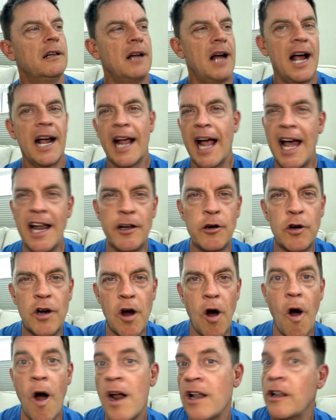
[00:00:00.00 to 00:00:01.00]
I got a new
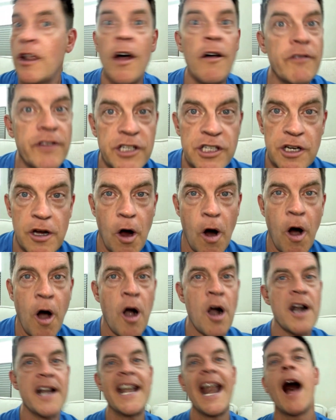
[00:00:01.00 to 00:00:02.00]
car. I love this
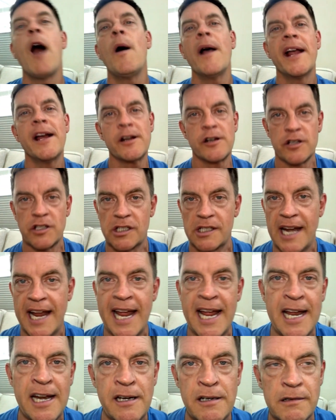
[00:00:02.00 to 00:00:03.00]
car. Now I
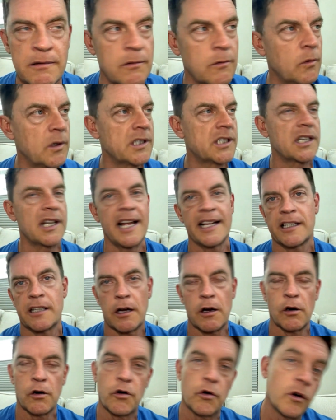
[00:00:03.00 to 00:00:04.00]
understand what it's like to
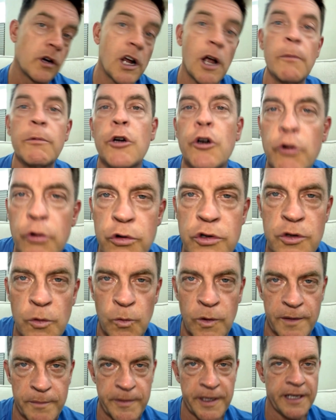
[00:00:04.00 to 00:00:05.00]
go come cruising
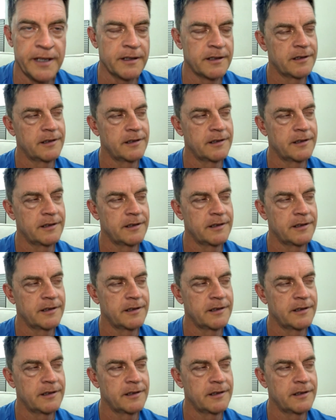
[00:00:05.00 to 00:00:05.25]
with me.